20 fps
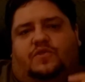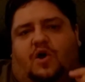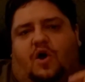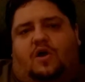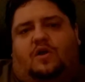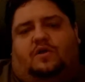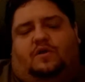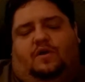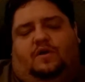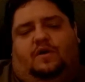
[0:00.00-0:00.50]

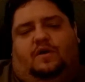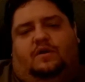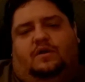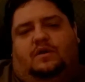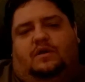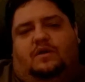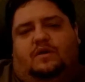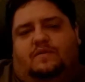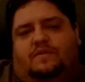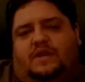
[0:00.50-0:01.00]
darker
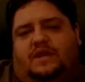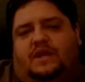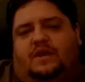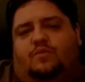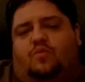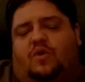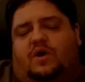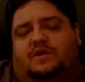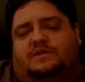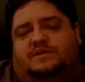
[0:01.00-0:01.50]
than he
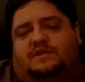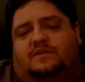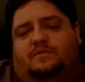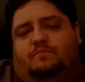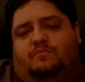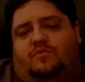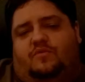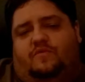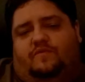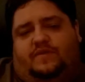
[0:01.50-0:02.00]
was in the
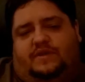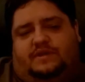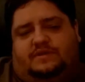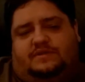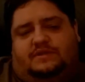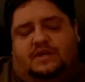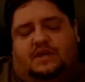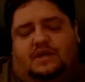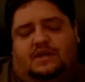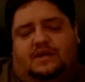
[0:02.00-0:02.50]

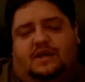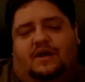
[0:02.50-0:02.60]
movies.